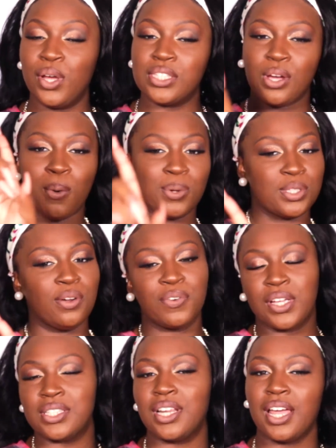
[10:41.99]
As always, don't
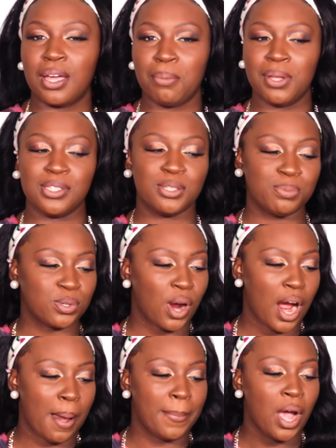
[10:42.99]
forget to like, comment, and
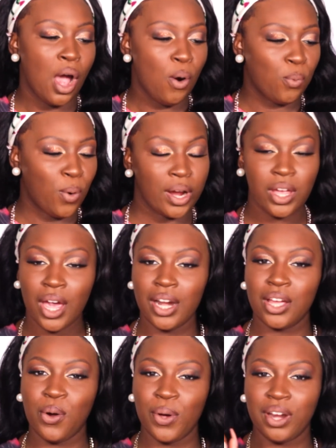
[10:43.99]
subscribe. While you're at
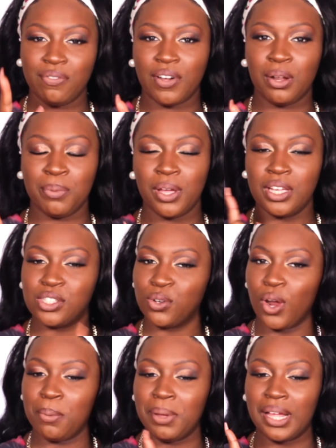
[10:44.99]
it, go ahead and follow me on
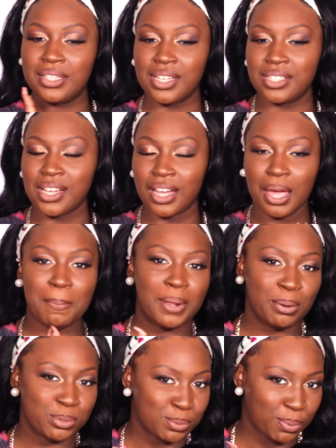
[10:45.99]
Instagram and TikTok at
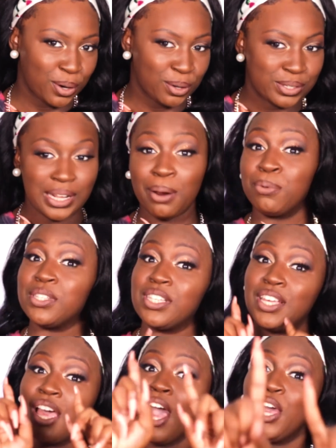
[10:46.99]
PinupsAndPearls, and I will
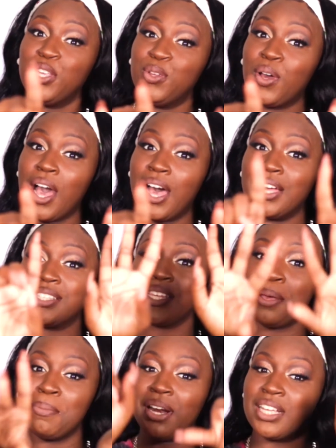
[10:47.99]
see you guys
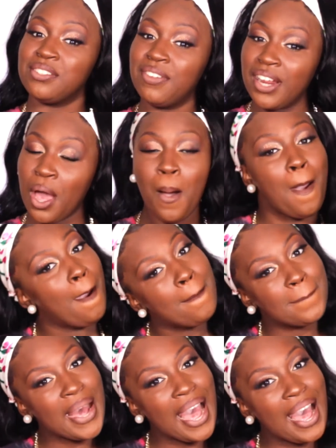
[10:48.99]
in my next video.
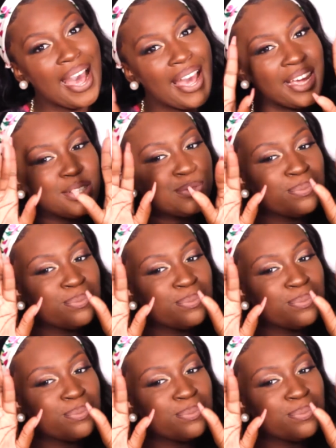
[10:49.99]
Bye.